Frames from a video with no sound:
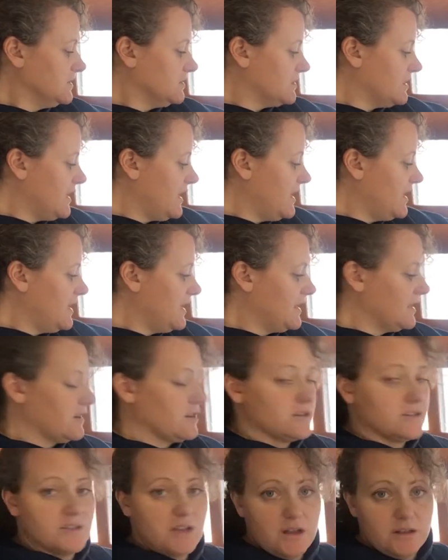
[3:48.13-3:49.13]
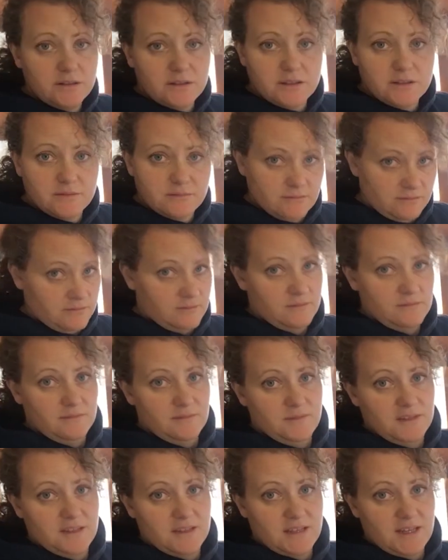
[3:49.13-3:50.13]
okay? And our salt
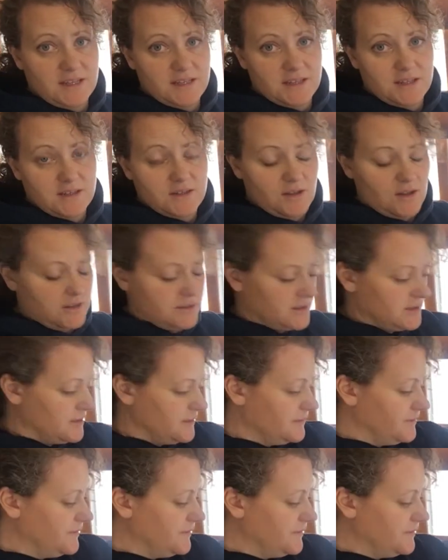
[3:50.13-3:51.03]
stays as salt.